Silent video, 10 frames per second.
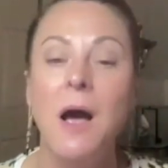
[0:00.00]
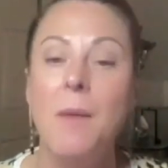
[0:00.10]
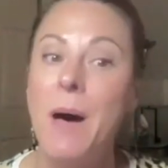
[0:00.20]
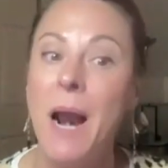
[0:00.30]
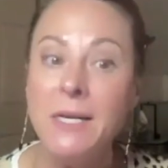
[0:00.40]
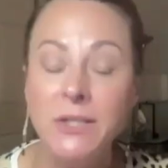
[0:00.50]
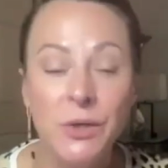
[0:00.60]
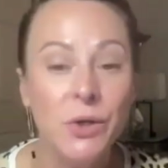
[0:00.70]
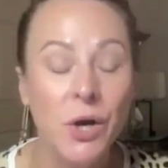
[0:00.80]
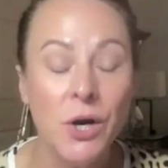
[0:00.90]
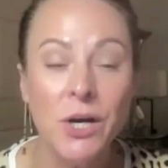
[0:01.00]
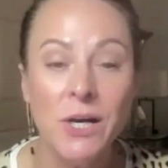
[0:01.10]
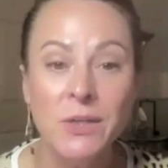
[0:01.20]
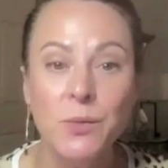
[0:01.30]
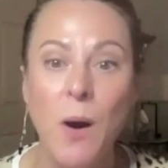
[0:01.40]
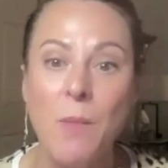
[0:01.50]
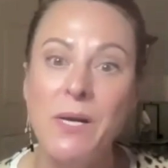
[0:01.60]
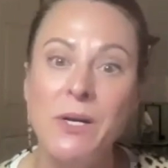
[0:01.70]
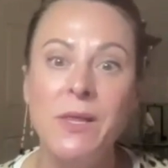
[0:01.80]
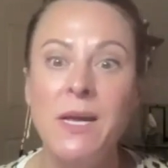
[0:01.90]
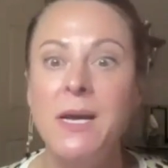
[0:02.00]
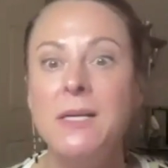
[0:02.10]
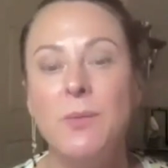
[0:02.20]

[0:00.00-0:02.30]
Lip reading: But I do encourage, when we do these,